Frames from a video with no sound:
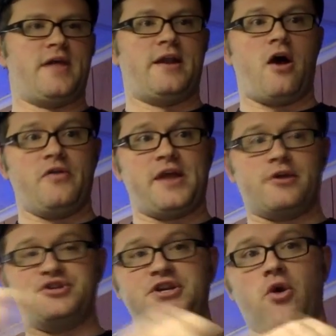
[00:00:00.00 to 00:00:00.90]
then all the
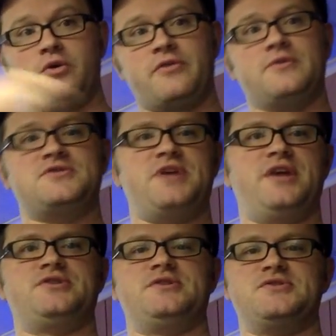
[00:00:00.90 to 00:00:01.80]
energy going to those
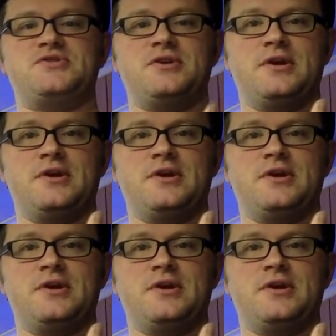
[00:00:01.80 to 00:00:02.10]
stations